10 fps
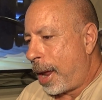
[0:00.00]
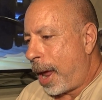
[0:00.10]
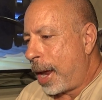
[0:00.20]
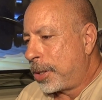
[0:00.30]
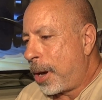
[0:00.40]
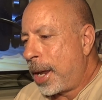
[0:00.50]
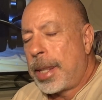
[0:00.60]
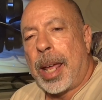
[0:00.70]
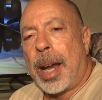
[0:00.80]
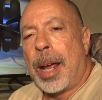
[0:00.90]
I
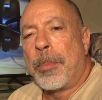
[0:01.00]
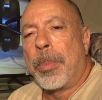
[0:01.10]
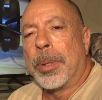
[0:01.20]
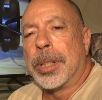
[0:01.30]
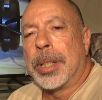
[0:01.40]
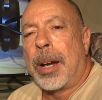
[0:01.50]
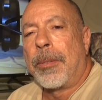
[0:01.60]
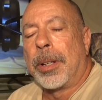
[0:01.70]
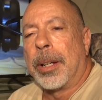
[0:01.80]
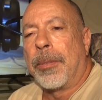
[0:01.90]
tried that amp with
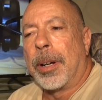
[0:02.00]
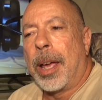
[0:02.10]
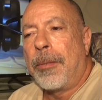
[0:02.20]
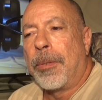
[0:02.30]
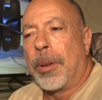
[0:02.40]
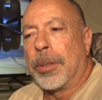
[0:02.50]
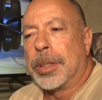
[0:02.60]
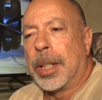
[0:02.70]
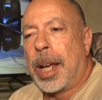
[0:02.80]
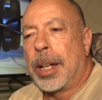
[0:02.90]
several different
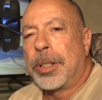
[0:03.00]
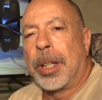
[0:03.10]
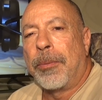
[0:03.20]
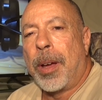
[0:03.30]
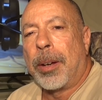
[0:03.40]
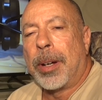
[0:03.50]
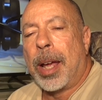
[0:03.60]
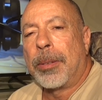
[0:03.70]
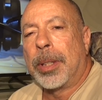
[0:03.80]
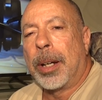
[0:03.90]
headphones and actually found
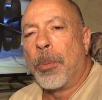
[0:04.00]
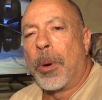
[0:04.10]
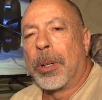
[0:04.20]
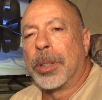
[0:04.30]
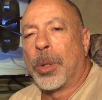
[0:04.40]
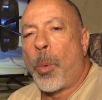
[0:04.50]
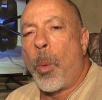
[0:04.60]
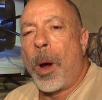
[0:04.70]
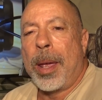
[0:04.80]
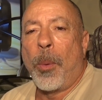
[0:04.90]
out that it works
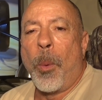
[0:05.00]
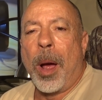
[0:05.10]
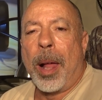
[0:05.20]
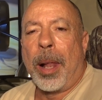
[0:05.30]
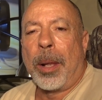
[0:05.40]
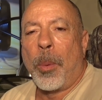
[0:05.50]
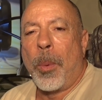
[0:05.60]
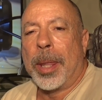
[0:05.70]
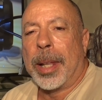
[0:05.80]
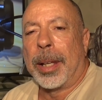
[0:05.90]
quite well
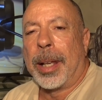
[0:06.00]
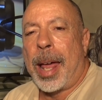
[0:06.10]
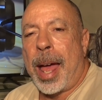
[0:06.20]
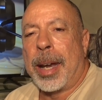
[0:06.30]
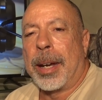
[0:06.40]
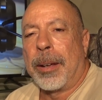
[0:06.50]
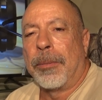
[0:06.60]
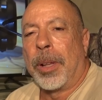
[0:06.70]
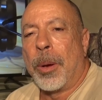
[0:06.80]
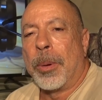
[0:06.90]
with a lot
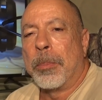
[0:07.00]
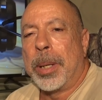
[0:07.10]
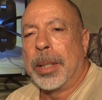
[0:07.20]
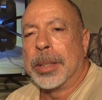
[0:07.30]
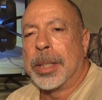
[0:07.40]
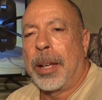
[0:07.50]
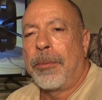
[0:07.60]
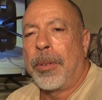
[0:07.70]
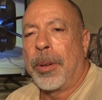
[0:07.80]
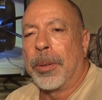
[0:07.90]
of low impedance
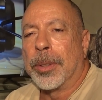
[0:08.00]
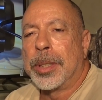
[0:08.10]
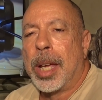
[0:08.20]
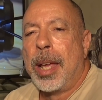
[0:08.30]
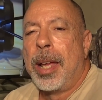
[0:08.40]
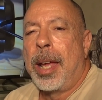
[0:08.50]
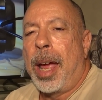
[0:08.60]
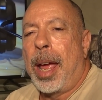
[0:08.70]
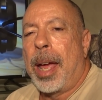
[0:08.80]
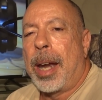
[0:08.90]
headphones.
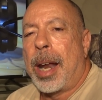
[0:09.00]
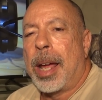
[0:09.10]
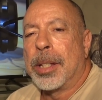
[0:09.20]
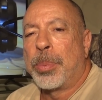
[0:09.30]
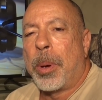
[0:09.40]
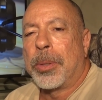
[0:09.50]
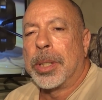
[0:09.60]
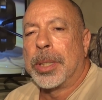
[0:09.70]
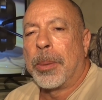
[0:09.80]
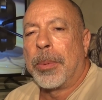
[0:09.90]
And I spoke
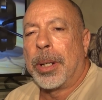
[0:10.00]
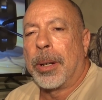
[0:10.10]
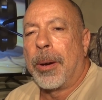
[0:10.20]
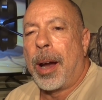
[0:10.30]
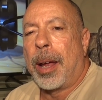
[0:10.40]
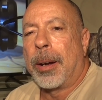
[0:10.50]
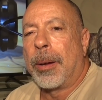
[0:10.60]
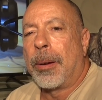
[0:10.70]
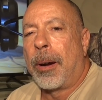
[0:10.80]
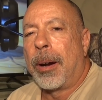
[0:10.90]
to someone at
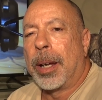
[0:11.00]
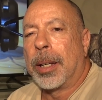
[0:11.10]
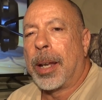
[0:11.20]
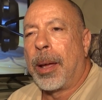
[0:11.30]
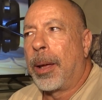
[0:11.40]
Grado, or at